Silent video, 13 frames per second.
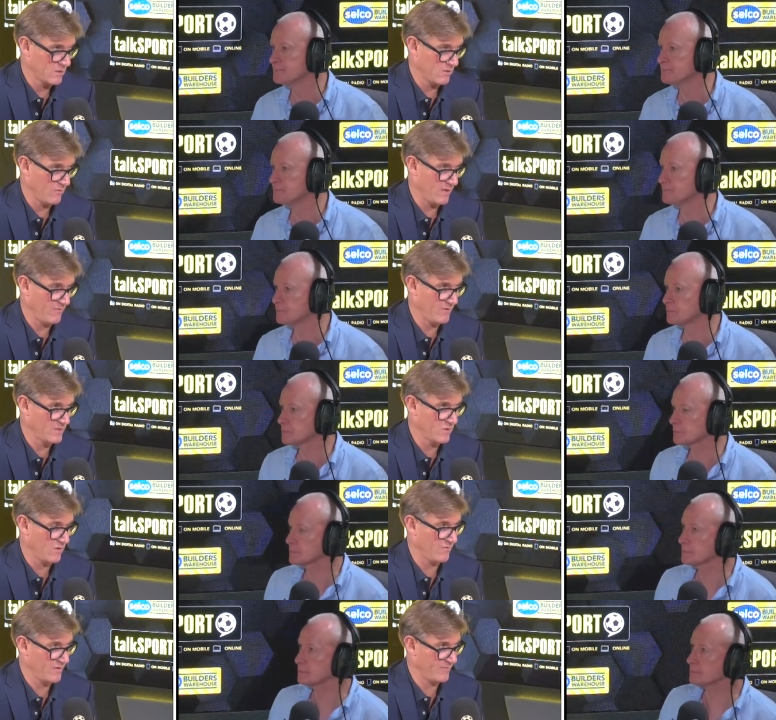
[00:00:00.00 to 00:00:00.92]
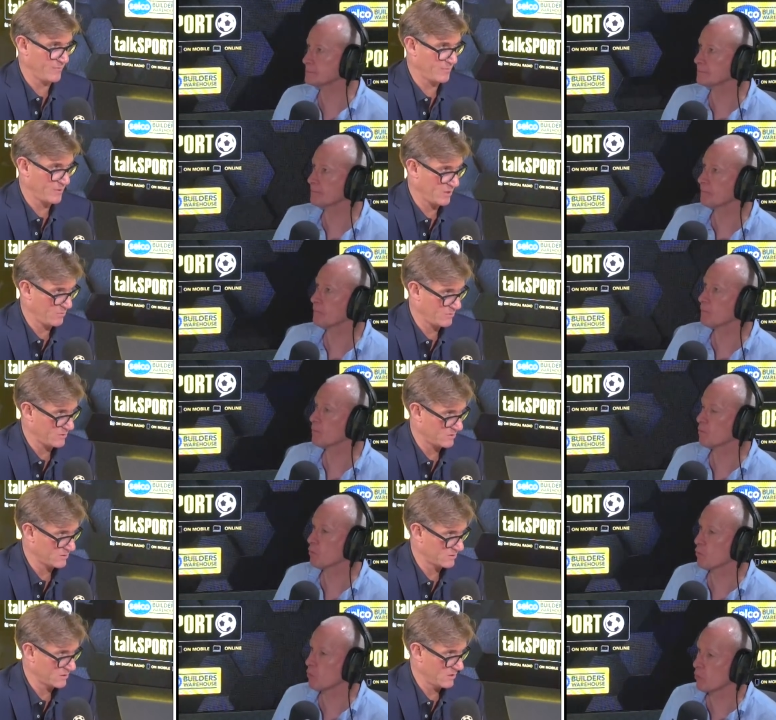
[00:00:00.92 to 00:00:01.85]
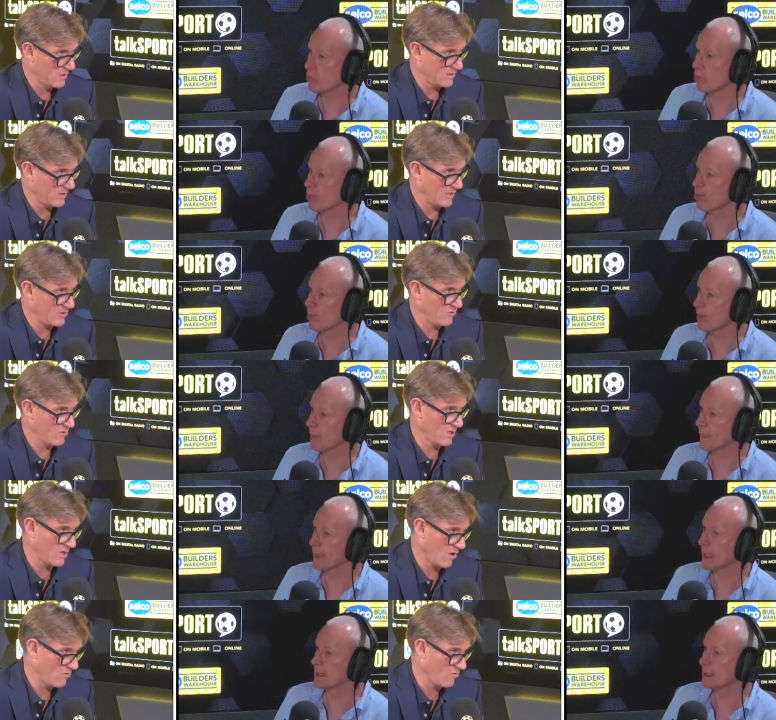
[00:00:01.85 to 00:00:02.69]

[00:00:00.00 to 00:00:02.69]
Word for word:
Speaker 1: so if he's not fit for purpose, then you can